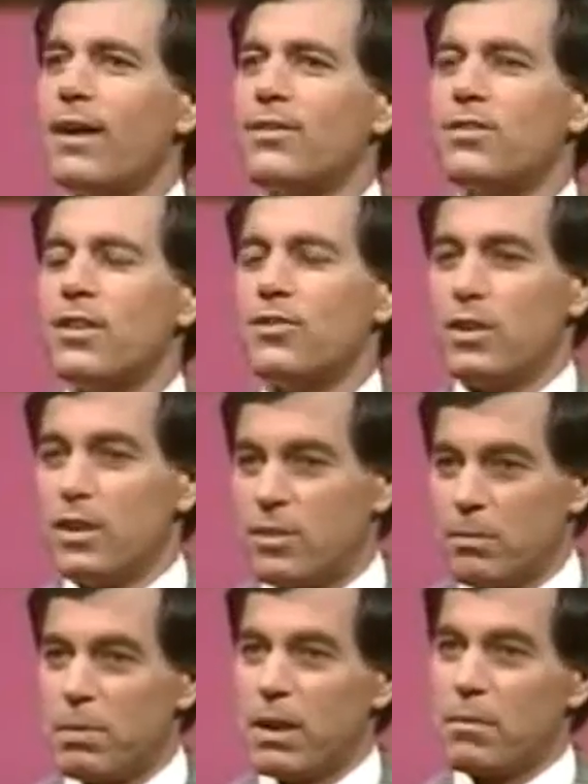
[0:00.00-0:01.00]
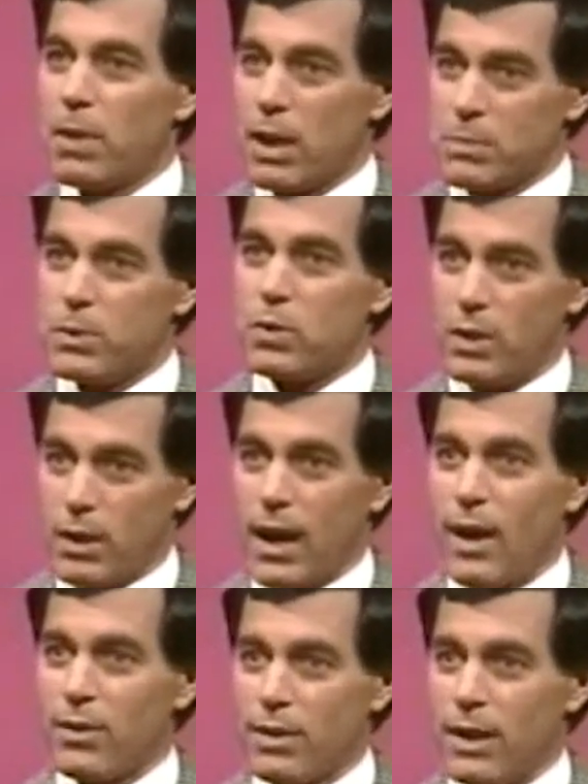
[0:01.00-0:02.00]
see. So you need some big bucks I between
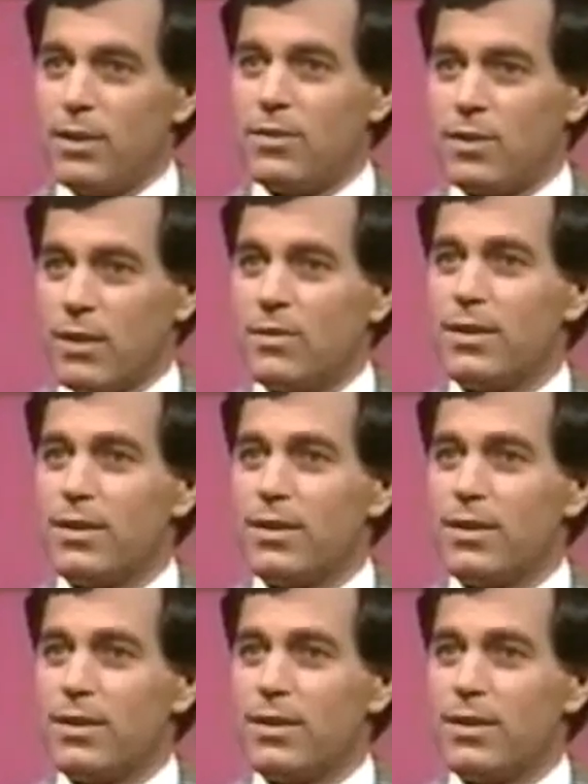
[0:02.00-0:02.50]
now and 87.